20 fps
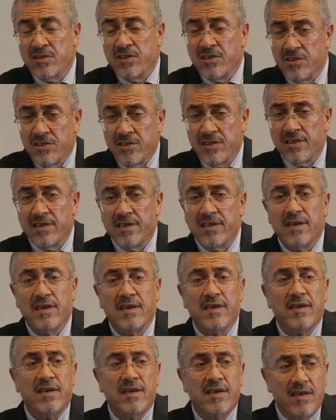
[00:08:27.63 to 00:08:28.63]
teaching,
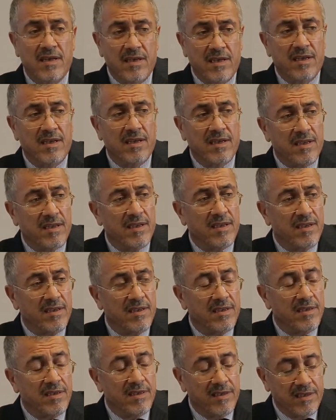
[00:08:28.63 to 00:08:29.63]

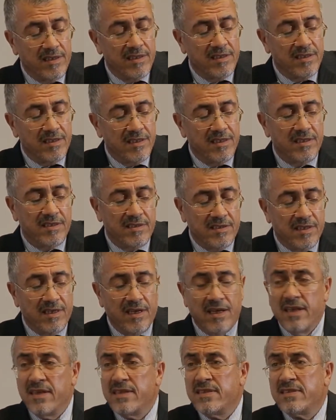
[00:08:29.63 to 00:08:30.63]
research,
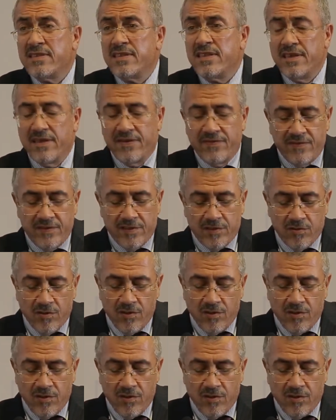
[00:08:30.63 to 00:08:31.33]
and service.